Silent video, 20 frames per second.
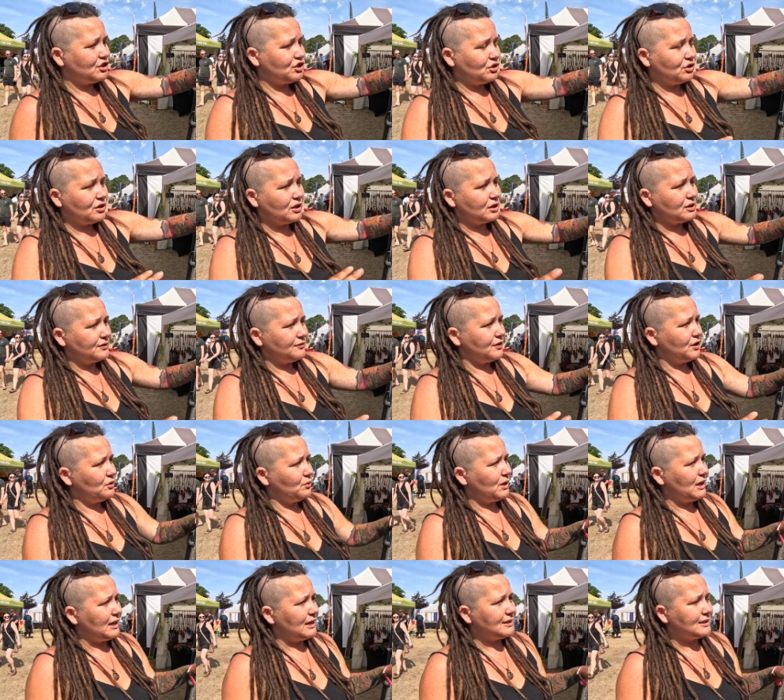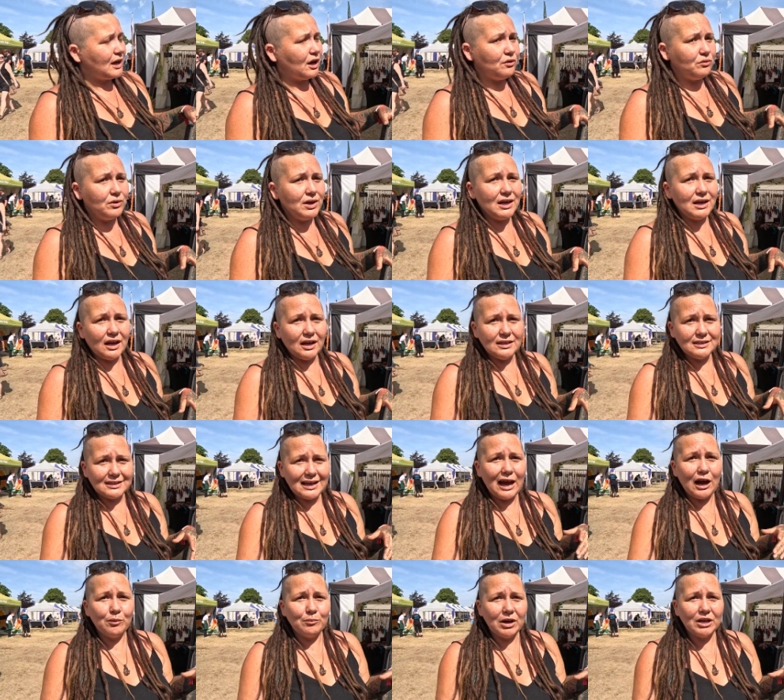during those few weeks I realised
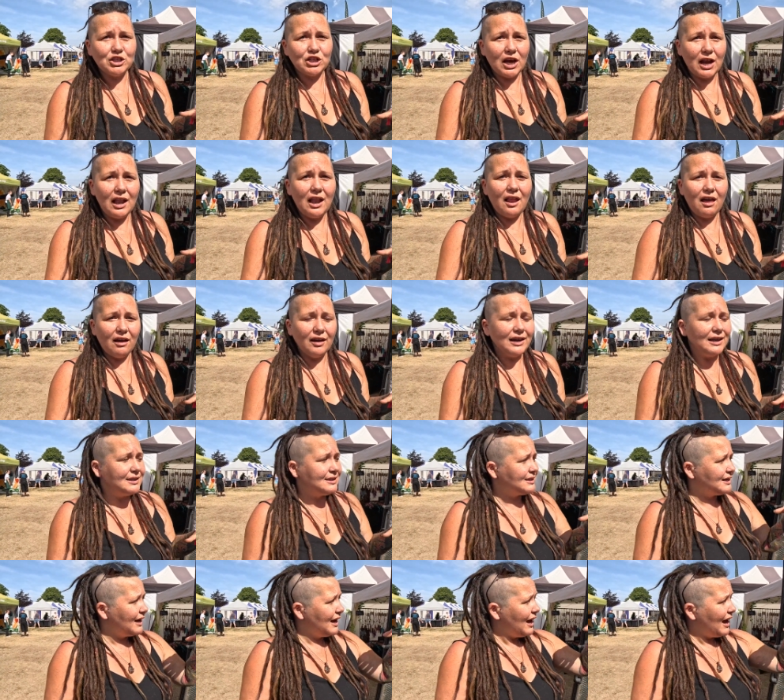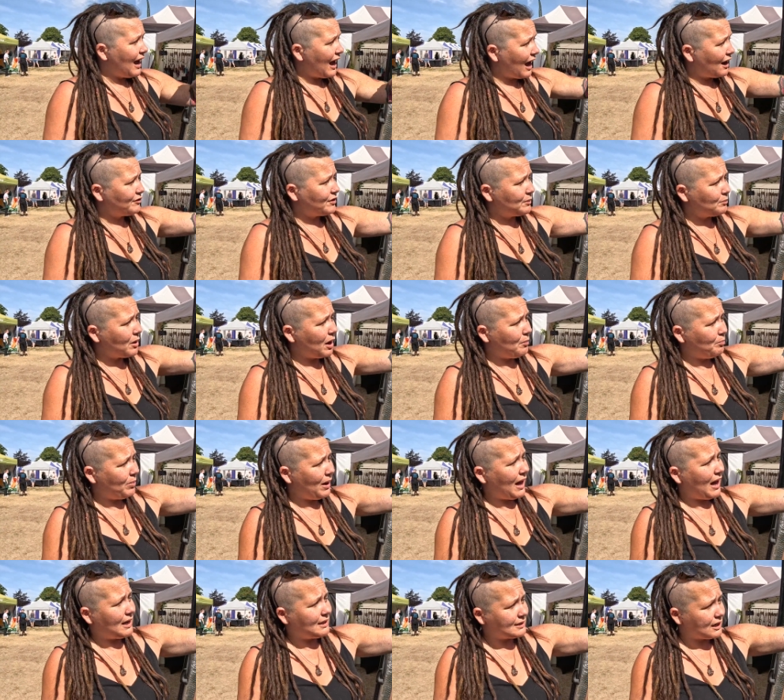how much I liked having my
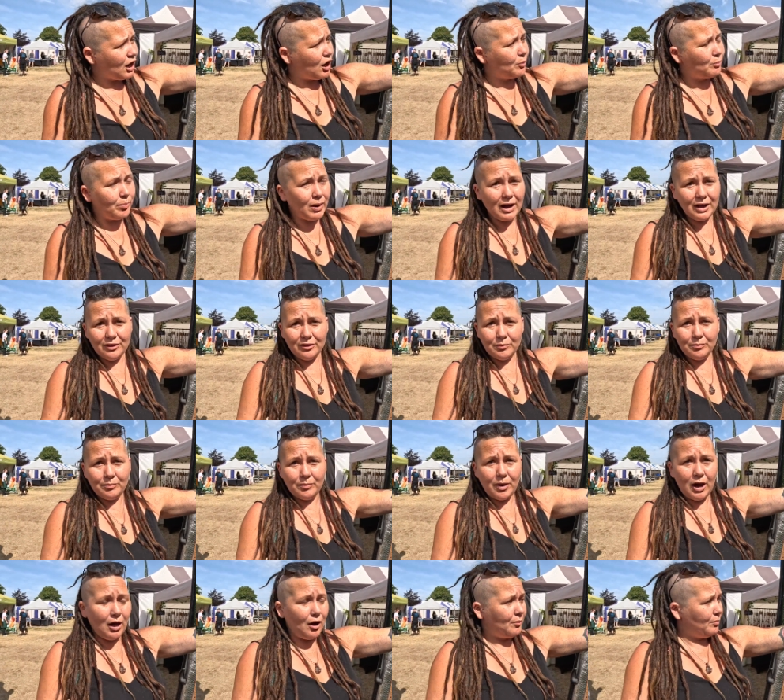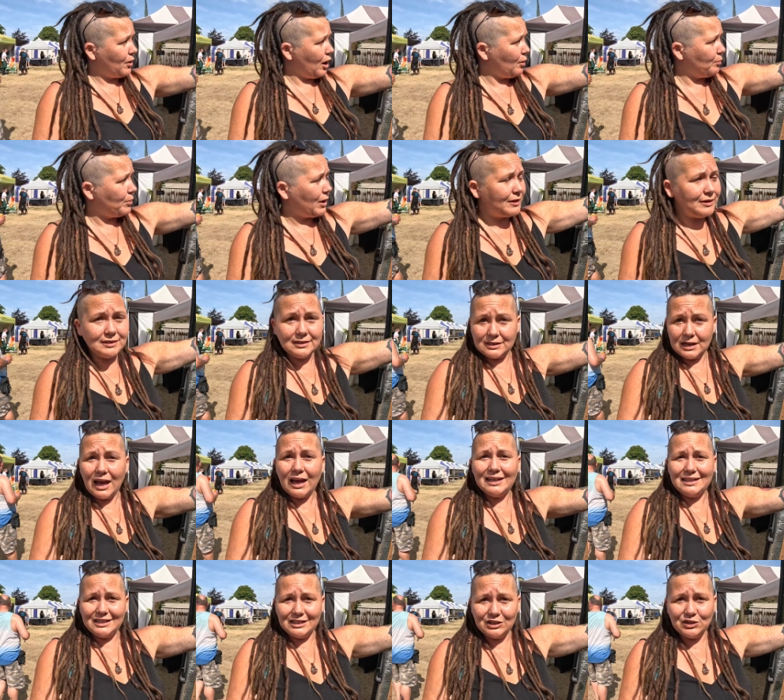bed up by the
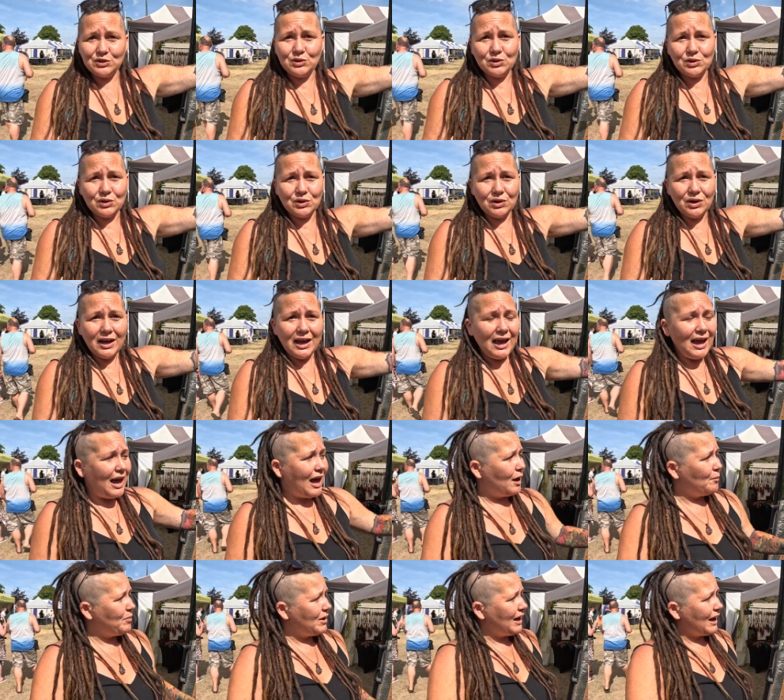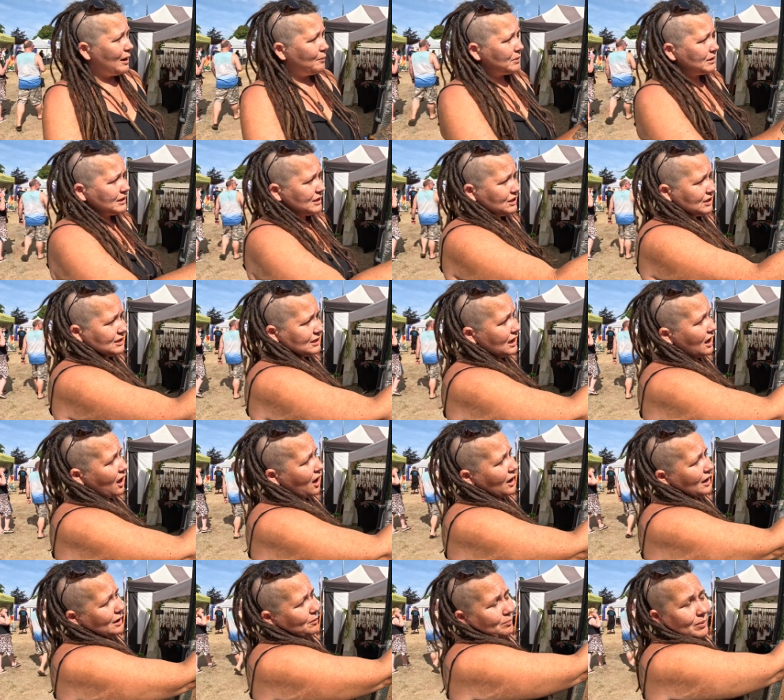sliding door and being able to just
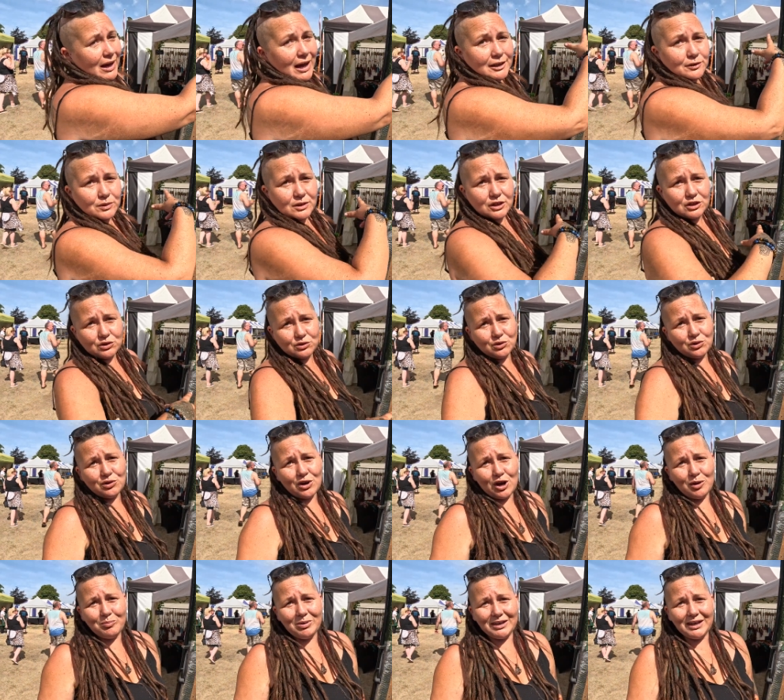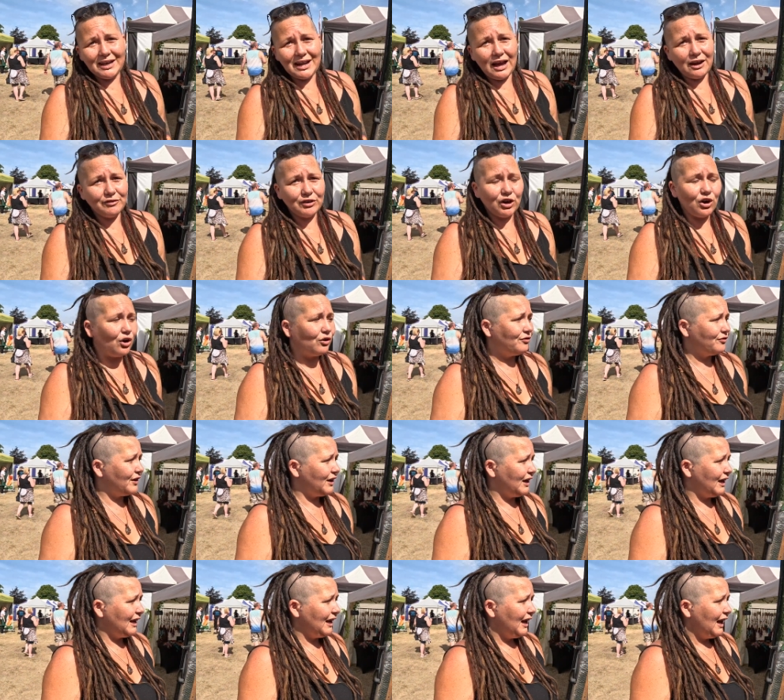lie in bed with the door open and have a
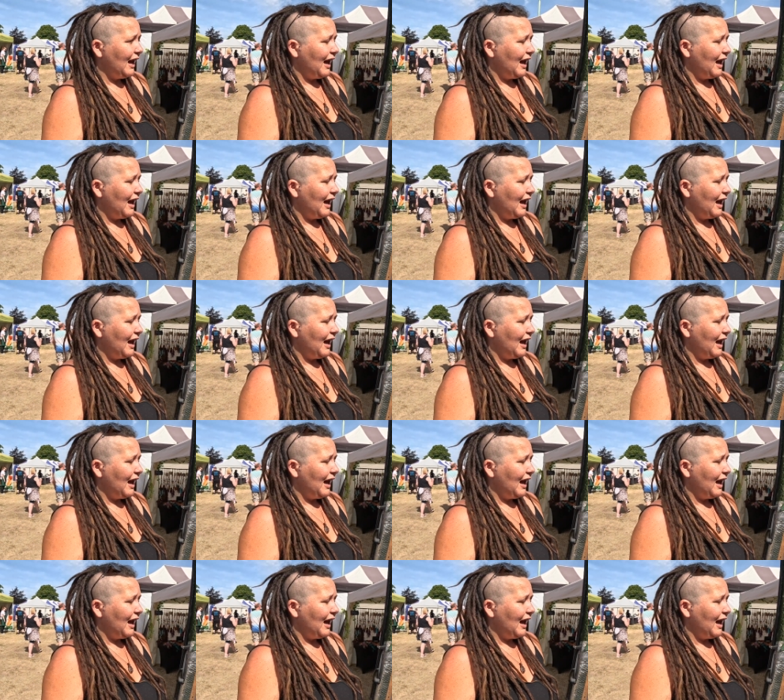coffee.